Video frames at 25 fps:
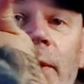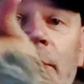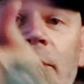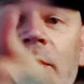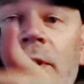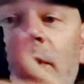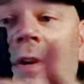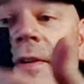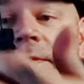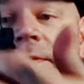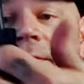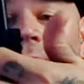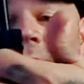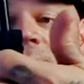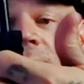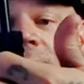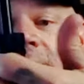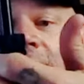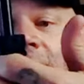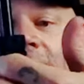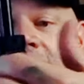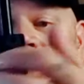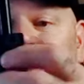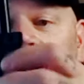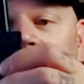here for
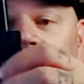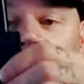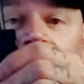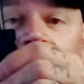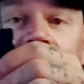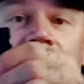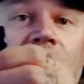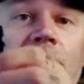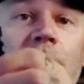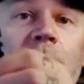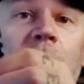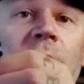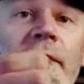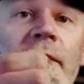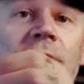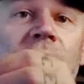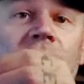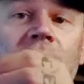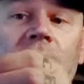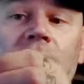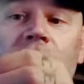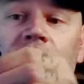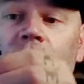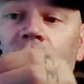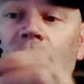that that takes the place of
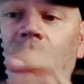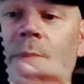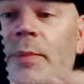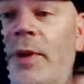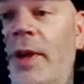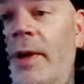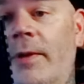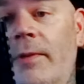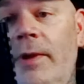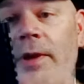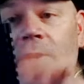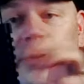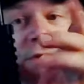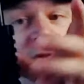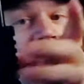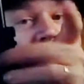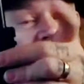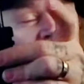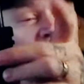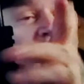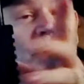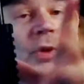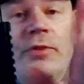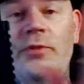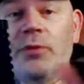those three pick rails,
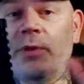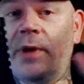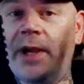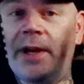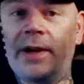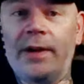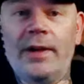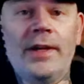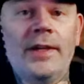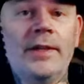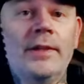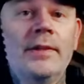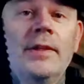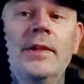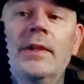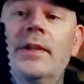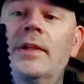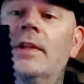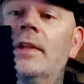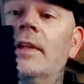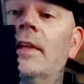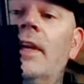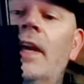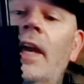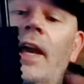just bolts right on.
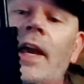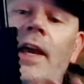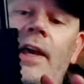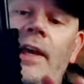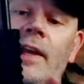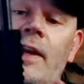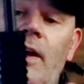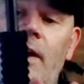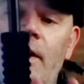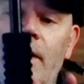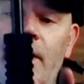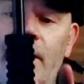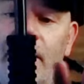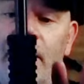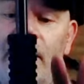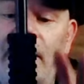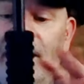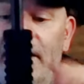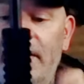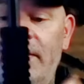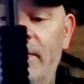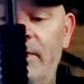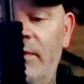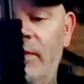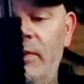And I'm gonna go
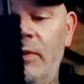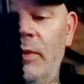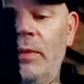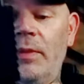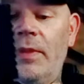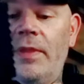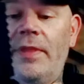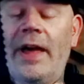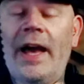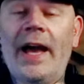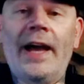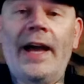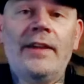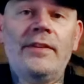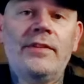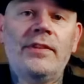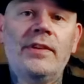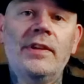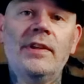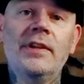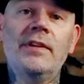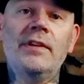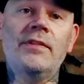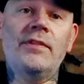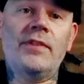ahead and do that
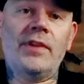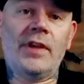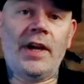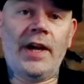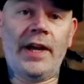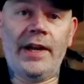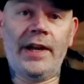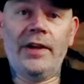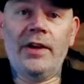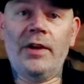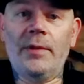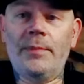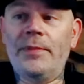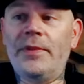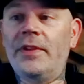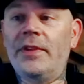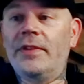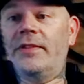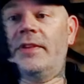to kind of help this